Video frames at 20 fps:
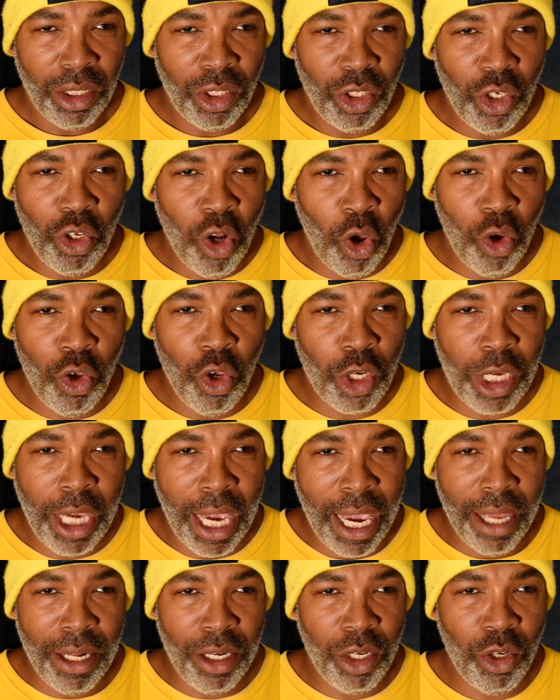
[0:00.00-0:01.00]
You
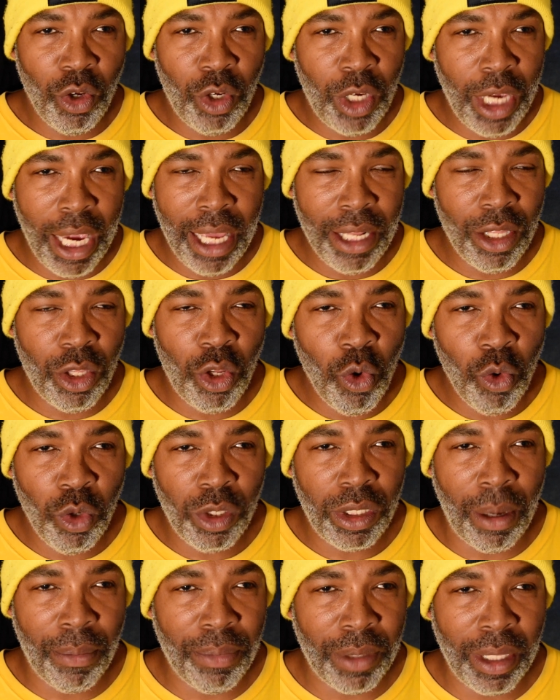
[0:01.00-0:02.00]
can't do
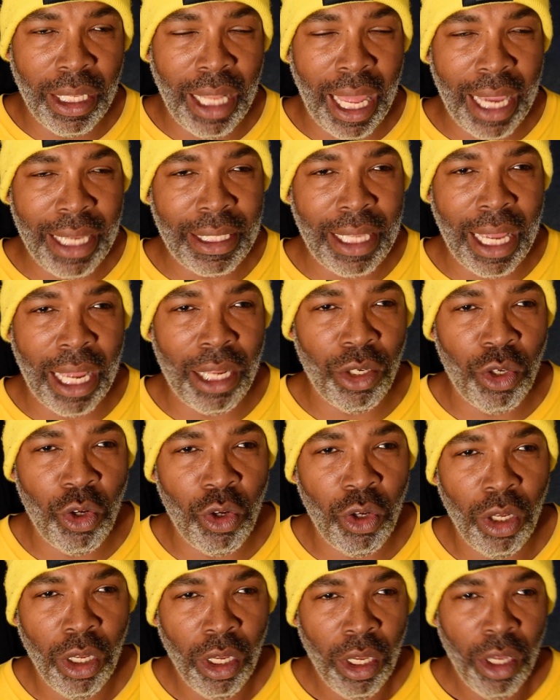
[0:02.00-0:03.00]
something like
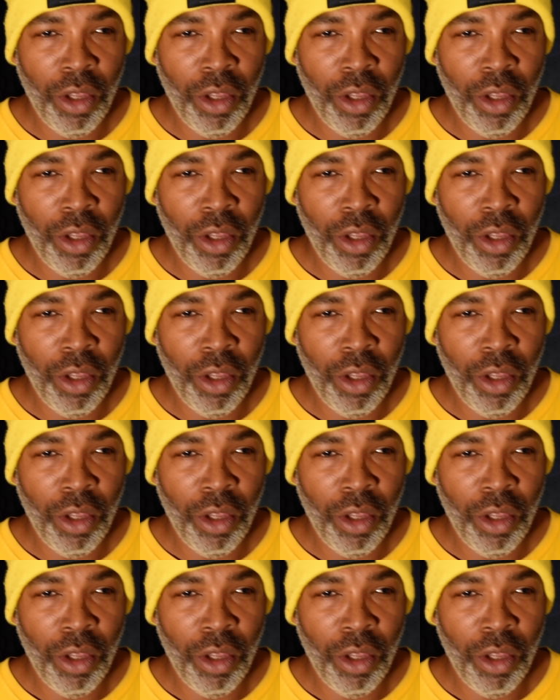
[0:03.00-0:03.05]
that.